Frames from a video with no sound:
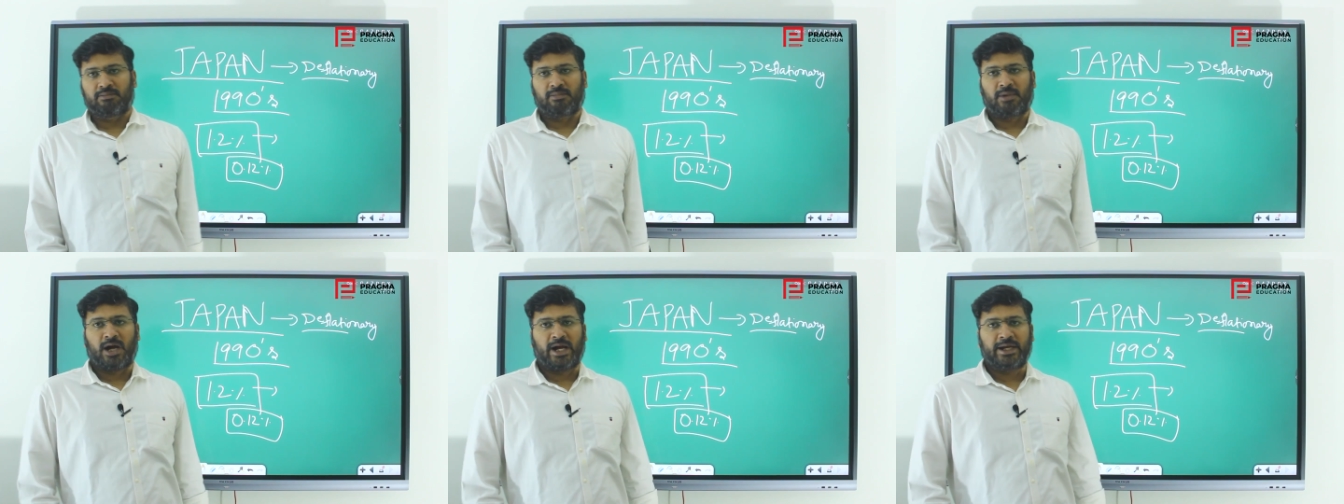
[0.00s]

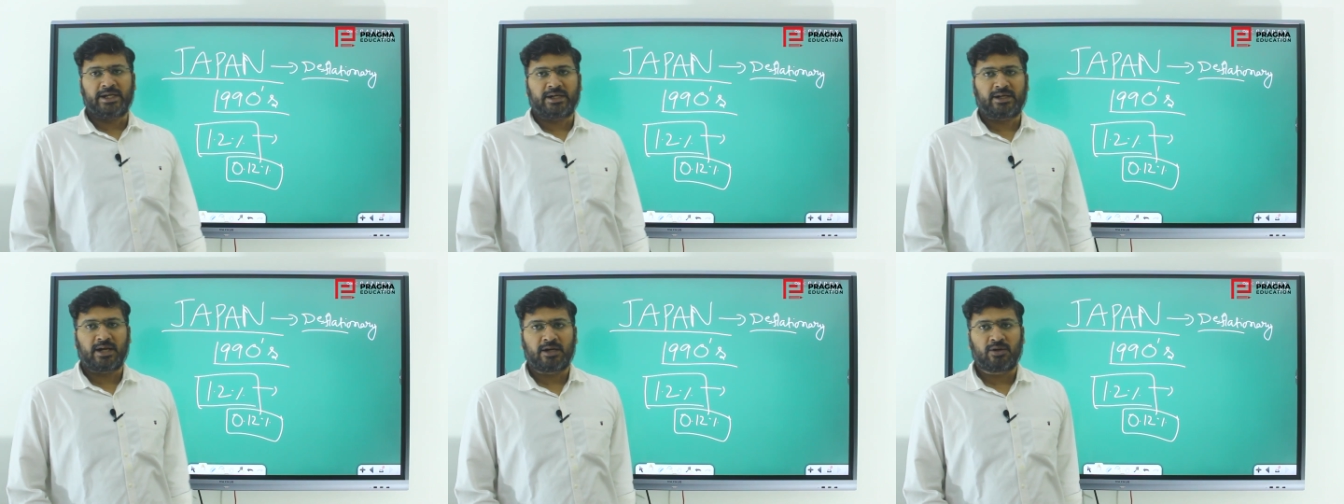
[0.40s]
high
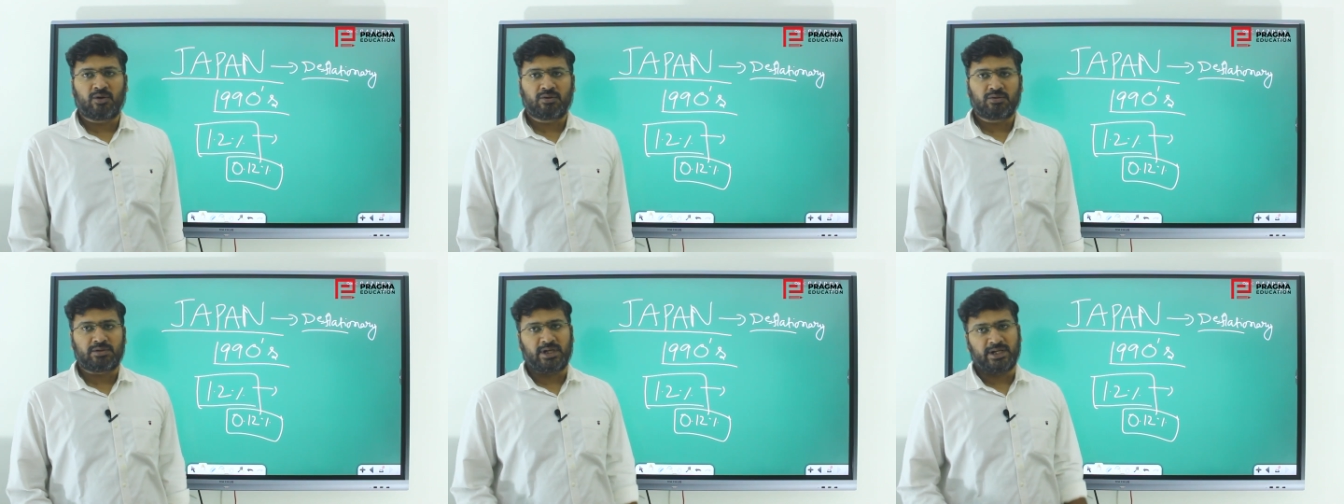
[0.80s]
it can
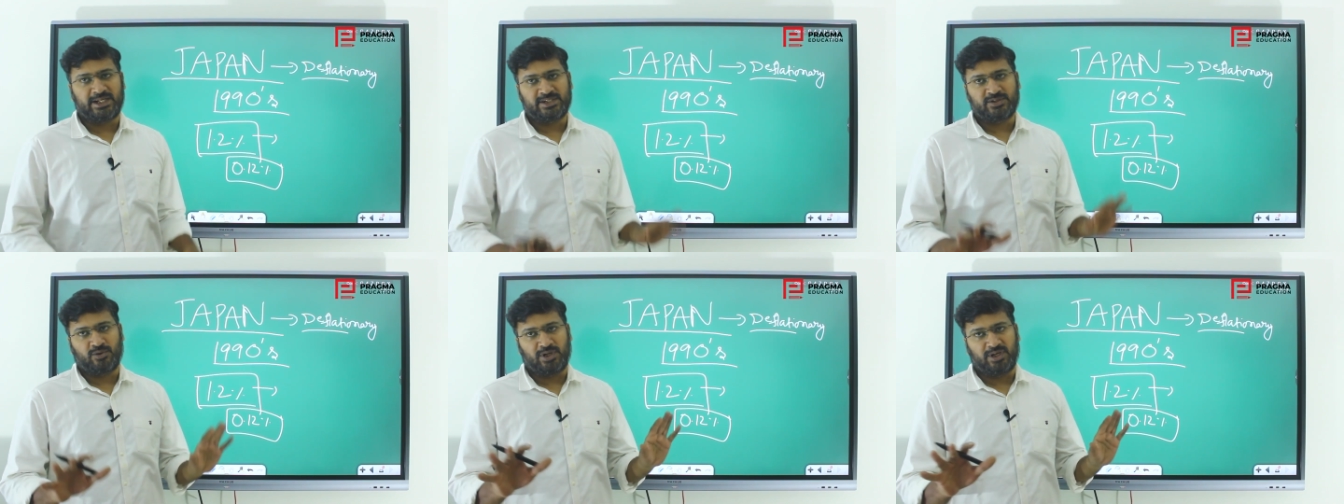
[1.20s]
go, there
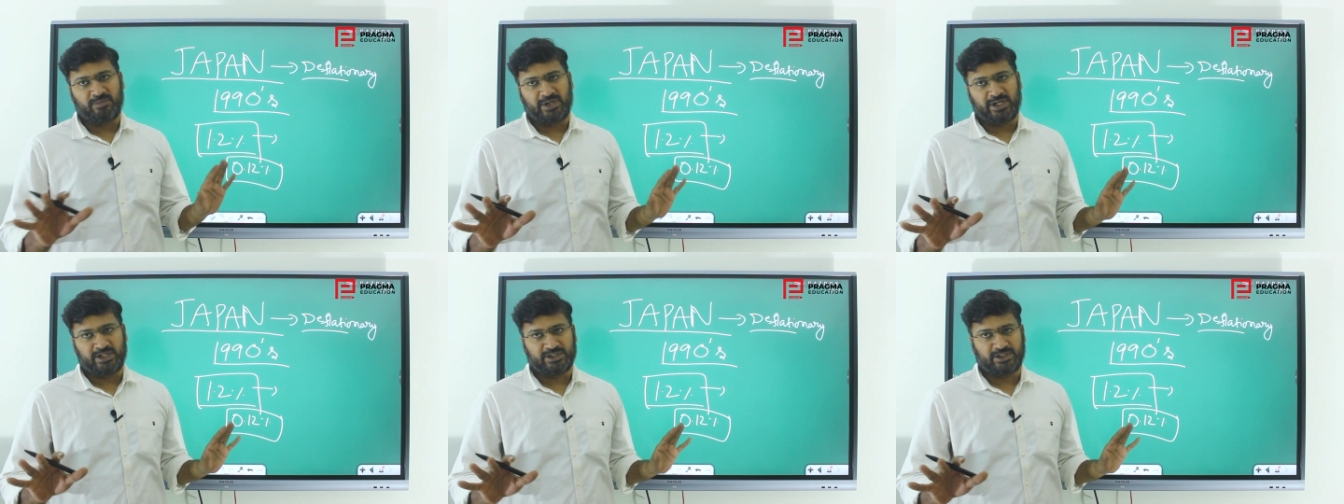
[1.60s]
is no
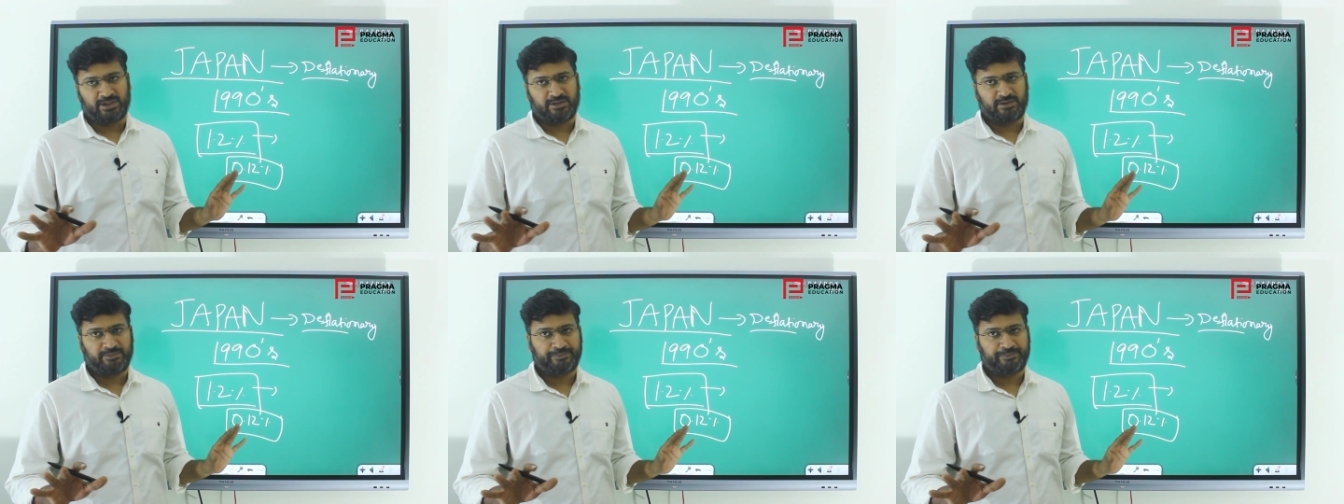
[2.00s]
limitation.